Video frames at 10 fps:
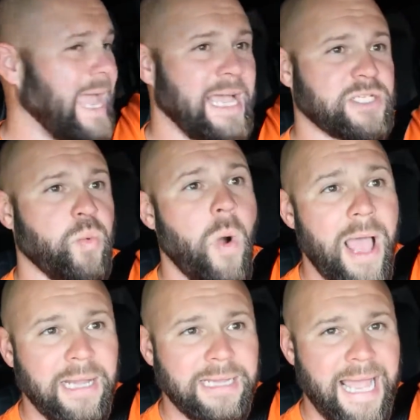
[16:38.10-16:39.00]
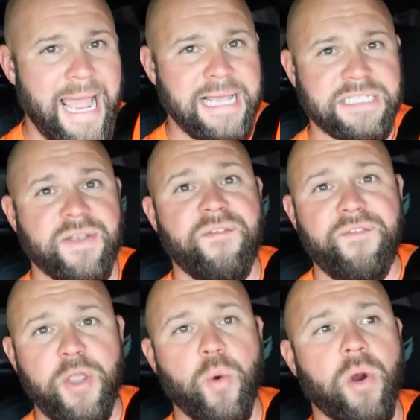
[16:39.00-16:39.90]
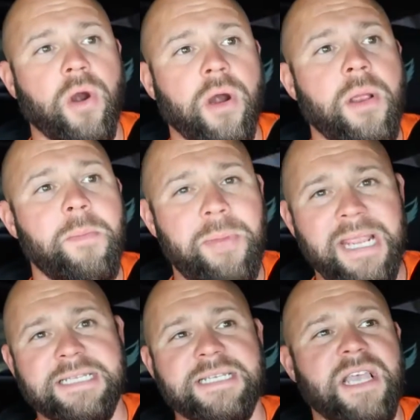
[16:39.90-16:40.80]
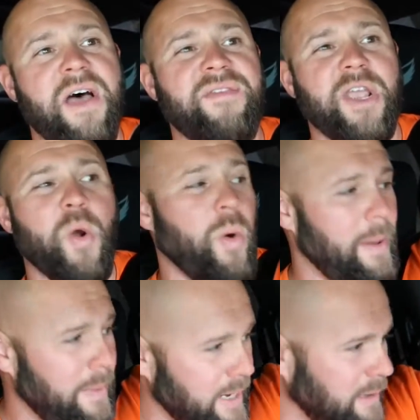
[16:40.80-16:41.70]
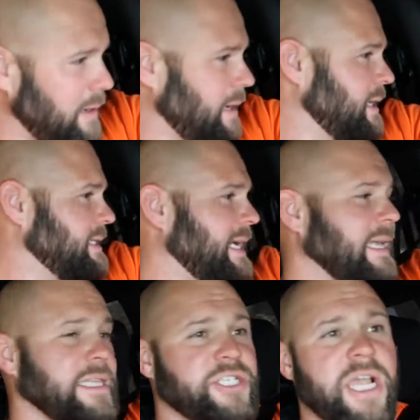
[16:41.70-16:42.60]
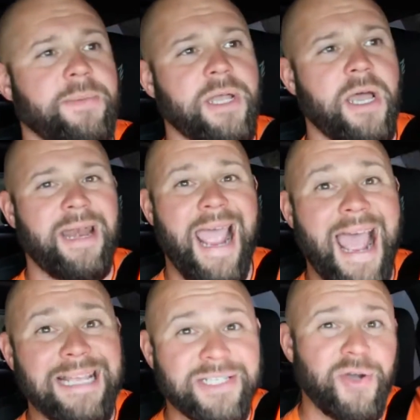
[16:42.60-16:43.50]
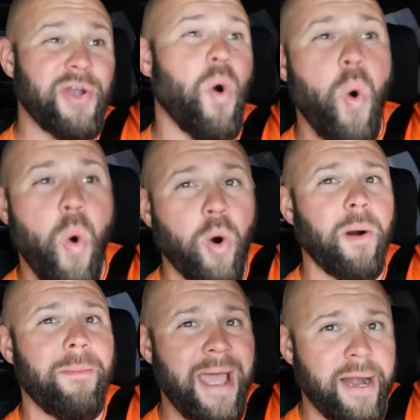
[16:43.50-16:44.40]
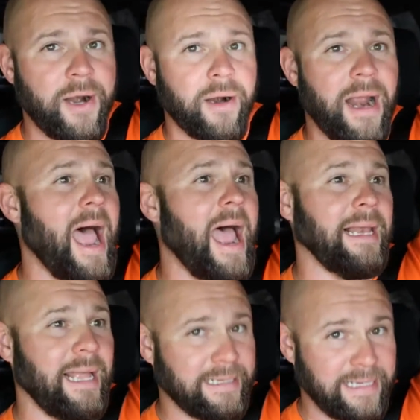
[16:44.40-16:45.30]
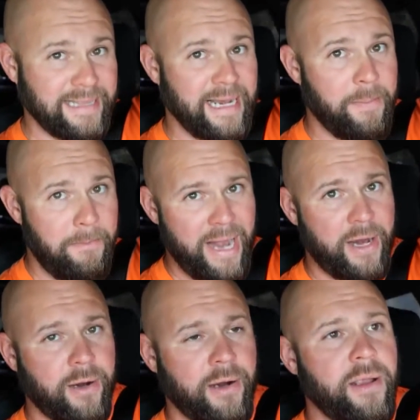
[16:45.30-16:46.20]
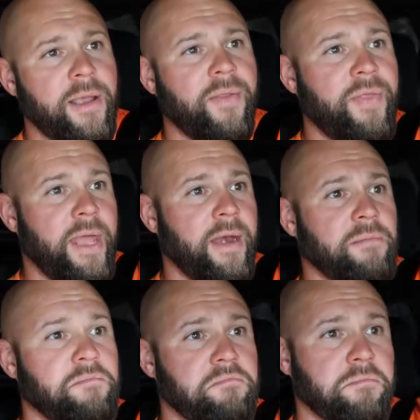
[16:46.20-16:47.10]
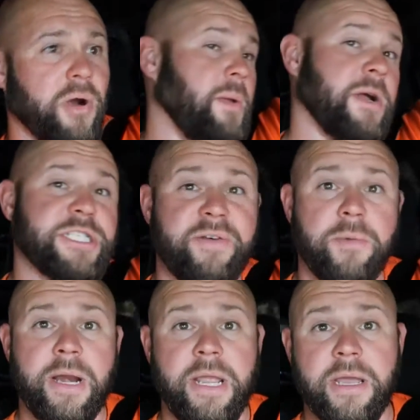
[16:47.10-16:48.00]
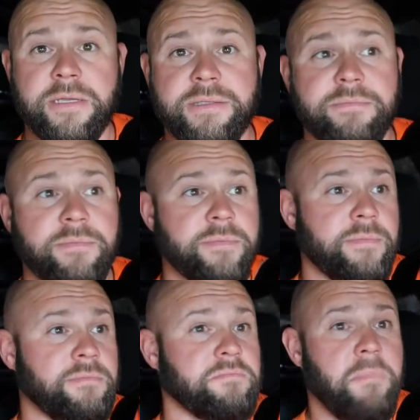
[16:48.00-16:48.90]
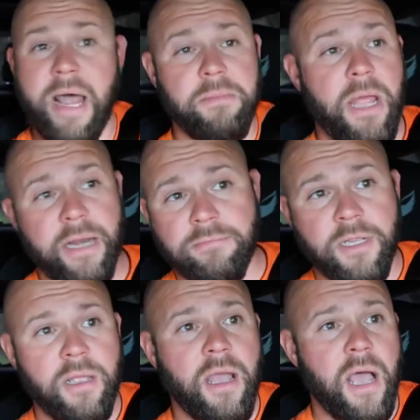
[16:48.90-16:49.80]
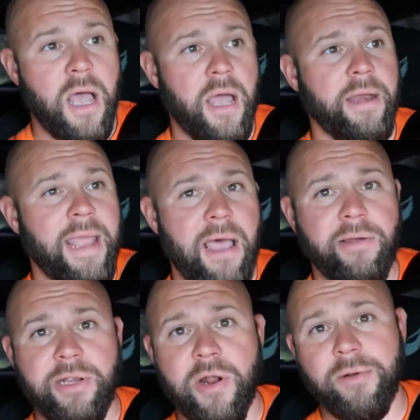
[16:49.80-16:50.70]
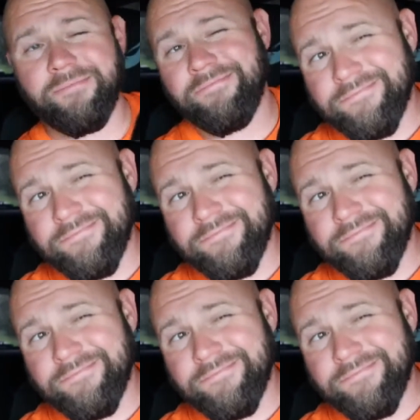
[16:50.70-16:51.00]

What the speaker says: as well as fewer pieces of equipment to get the job done as good or better. I like to think better than pretty much everybody else. Bottom line. Now, you know,